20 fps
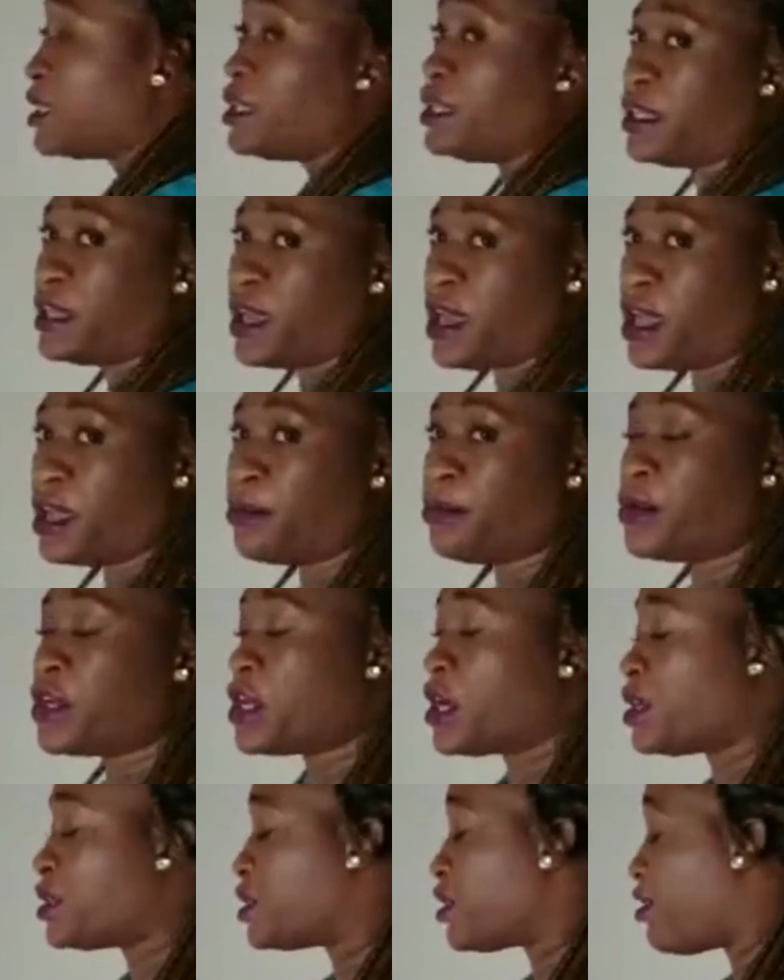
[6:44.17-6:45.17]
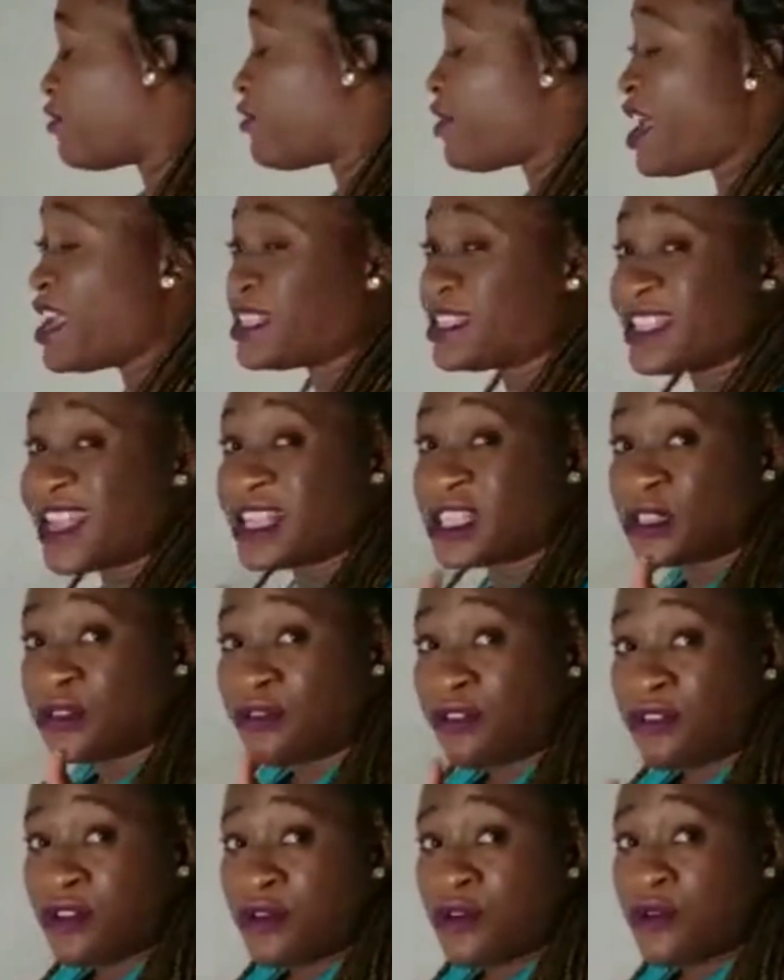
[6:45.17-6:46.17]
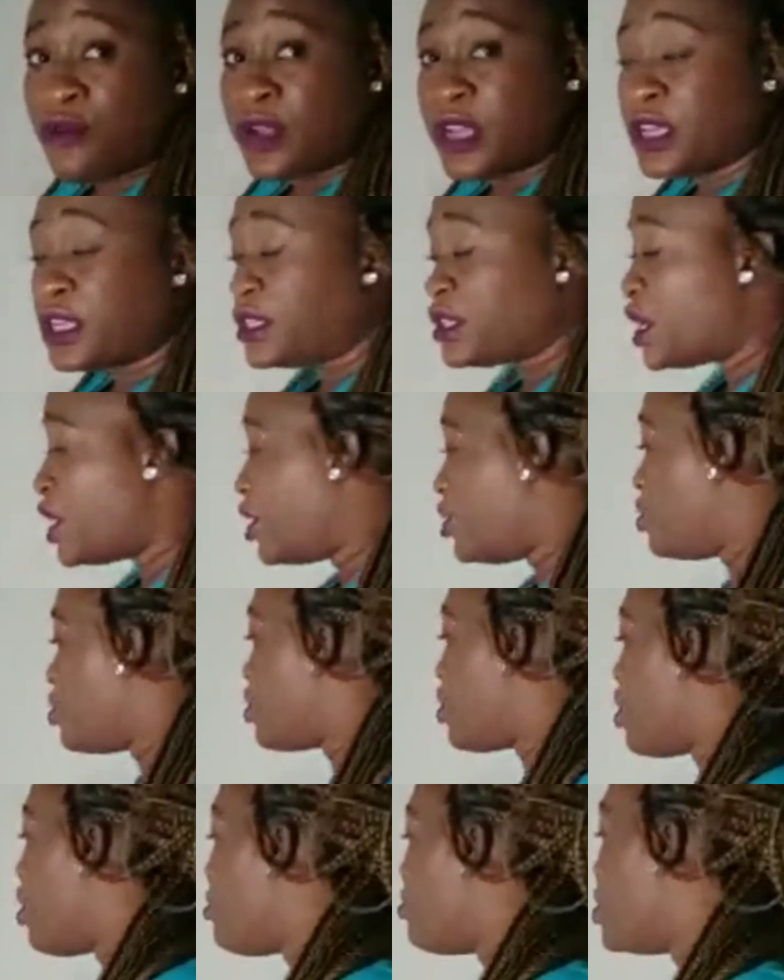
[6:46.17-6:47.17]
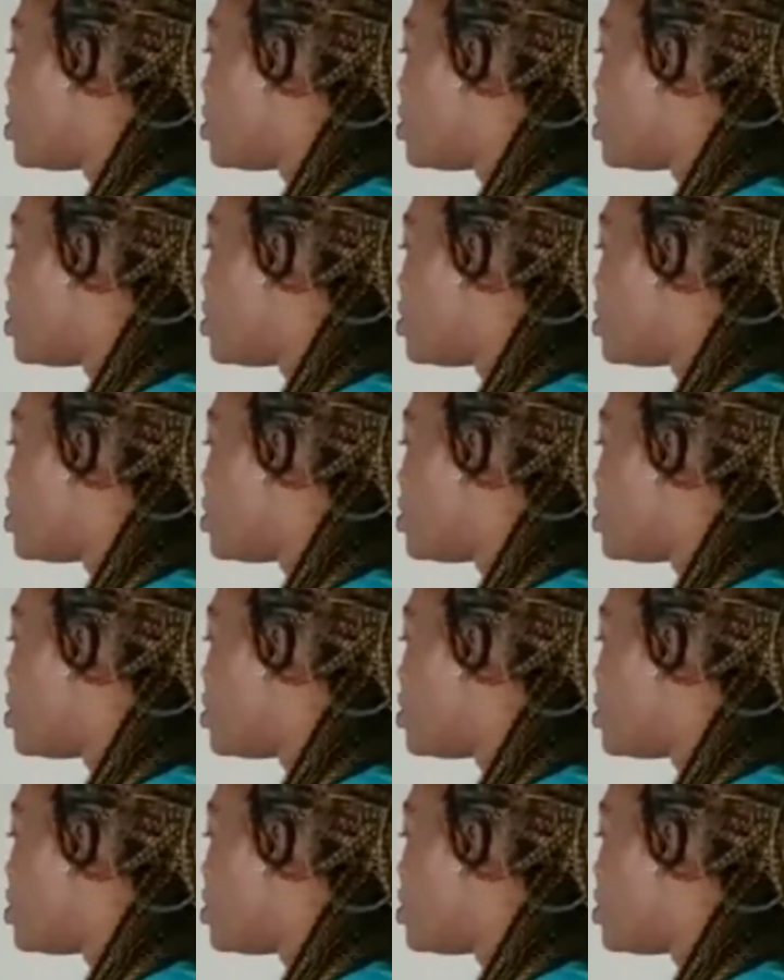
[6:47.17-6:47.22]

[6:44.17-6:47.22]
yeah, because of excess fluid, you're going to